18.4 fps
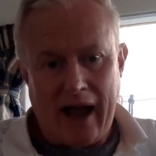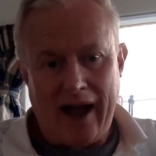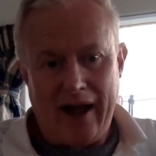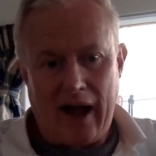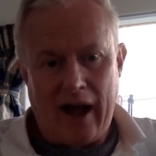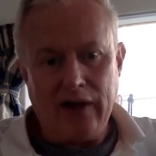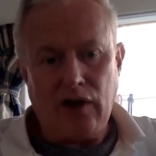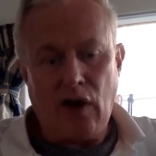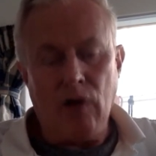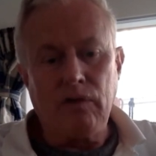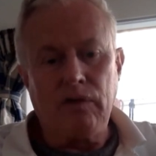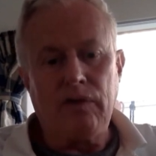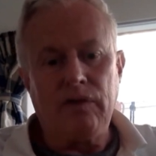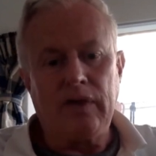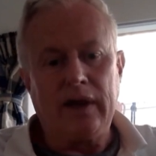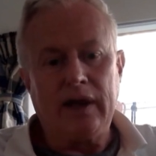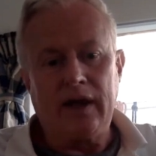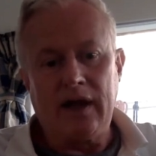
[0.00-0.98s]
And I don't
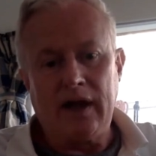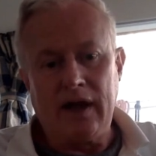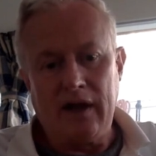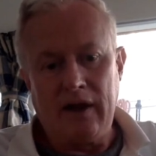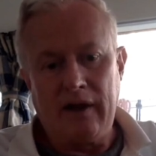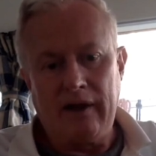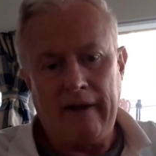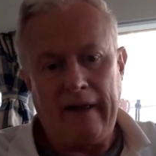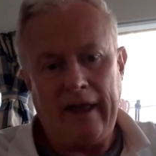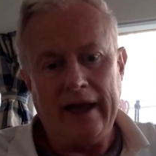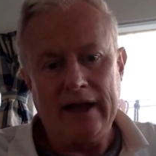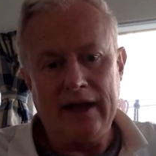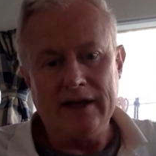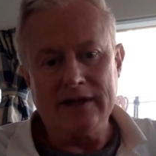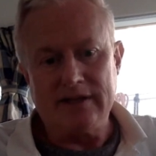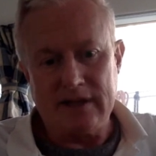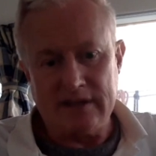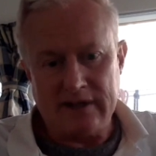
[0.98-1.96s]
think it
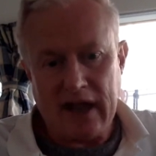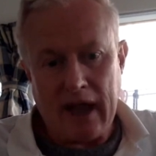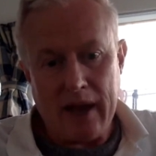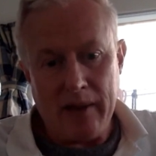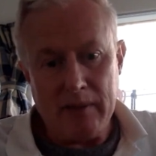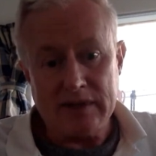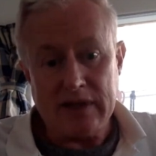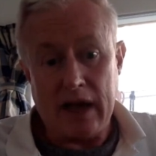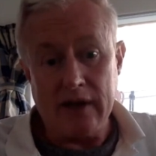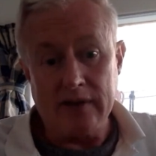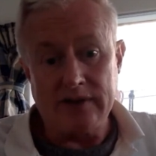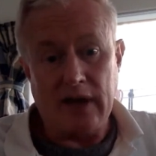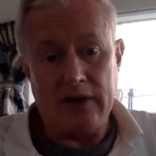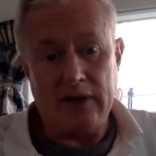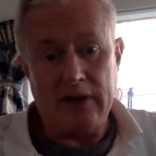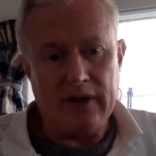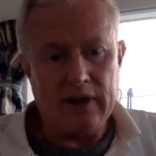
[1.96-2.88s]
is the same as Alan Savory.